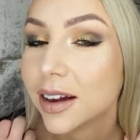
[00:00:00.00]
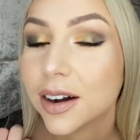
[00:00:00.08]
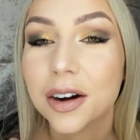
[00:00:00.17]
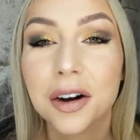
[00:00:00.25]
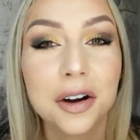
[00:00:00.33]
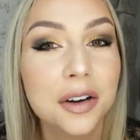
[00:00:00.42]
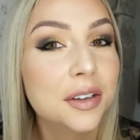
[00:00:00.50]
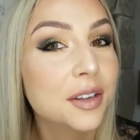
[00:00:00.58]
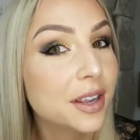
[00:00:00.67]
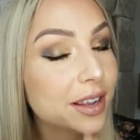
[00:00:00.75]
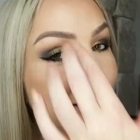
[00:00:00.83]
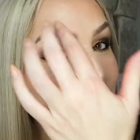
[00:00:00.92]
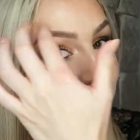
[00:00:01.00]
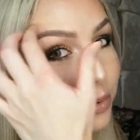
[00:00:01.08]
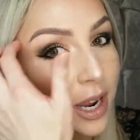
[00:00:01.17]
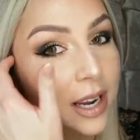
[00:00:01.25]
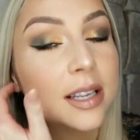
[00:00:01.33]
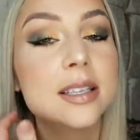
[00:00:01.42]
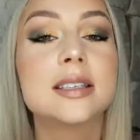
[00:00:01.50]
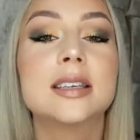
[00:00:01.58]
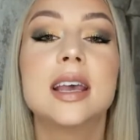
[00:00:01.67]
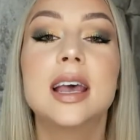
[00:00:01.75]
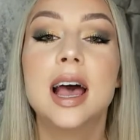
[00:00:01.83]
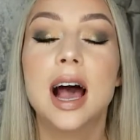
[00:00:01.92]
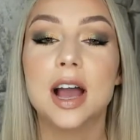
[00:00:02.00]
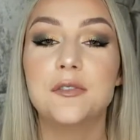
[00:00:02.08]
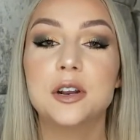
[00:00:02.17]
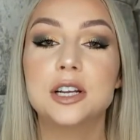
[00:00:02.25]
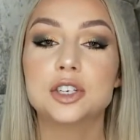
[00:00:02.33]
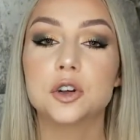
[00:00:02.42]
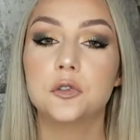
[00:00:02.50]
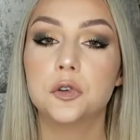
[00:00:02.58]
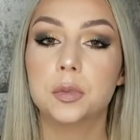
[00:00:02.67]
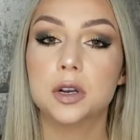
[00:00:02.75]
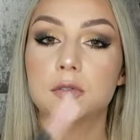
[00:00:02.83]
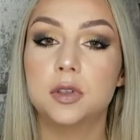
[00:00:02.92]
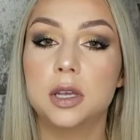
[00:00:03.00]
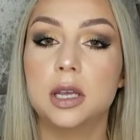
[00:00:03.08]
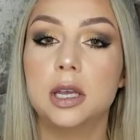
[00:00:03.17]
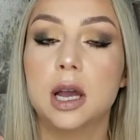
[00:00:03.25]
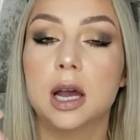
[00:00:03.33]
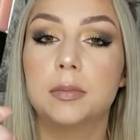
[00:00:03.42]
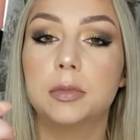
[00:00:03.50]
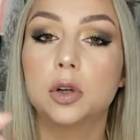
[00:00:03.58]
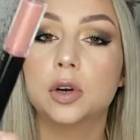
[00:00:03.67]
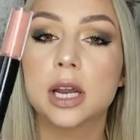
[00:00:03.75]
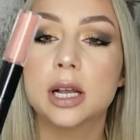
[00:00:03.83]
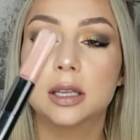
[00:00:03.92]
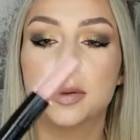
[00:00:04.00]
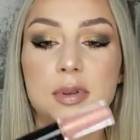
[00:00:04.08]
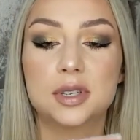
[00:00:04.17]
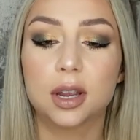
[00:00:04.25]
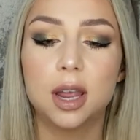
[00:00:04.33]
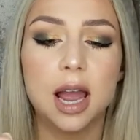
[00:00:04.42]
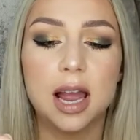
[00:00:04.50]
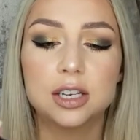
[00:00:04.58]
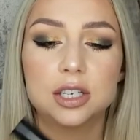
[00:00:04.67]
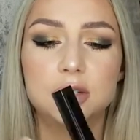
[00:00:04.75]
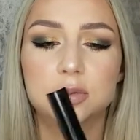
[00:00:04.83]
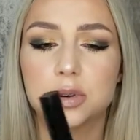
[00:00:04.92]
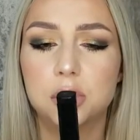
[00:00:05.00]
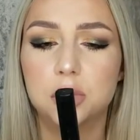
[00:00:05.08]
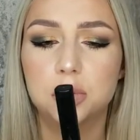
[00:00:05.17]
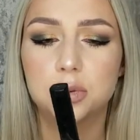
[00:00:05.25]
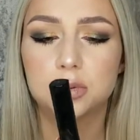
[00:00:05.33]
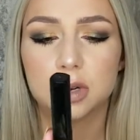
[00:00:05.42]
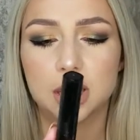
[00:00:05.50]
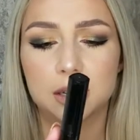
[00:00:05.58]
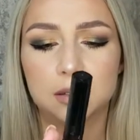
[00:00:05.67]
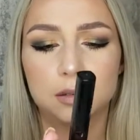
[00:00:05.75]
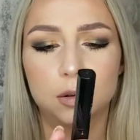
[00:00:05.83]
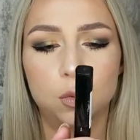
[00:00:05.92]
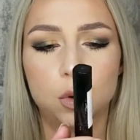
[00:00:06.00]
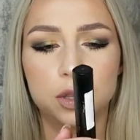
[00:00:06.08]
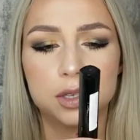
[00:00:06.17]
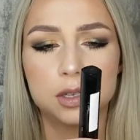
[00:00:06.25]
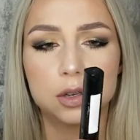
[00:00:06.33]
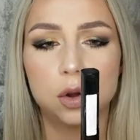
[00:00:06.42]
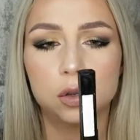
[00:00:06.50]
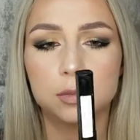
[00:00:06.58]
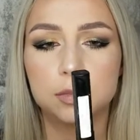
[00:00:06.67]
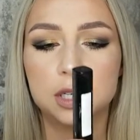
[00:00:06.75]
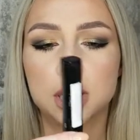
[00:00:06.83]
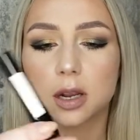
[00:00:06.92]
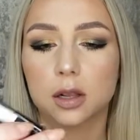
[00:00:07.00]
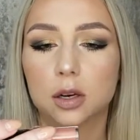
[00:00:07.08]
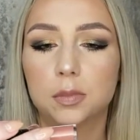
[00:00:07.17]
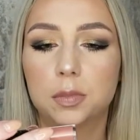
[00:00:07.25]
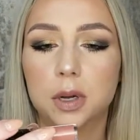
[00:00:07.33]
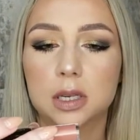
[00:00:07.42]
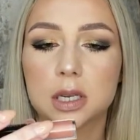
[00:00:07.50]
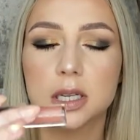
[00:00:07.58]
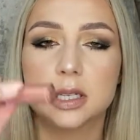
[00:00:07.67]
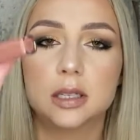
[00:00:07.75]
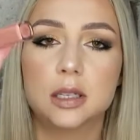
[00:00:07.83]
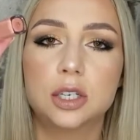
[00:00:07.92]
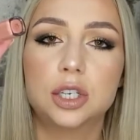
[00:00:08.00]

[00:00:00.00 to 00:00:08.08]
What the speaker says: Oh, it's so nice. I finished off with a bit of the L'Oreal lipstick. I actually don't know like what this is called in particular, but it's in the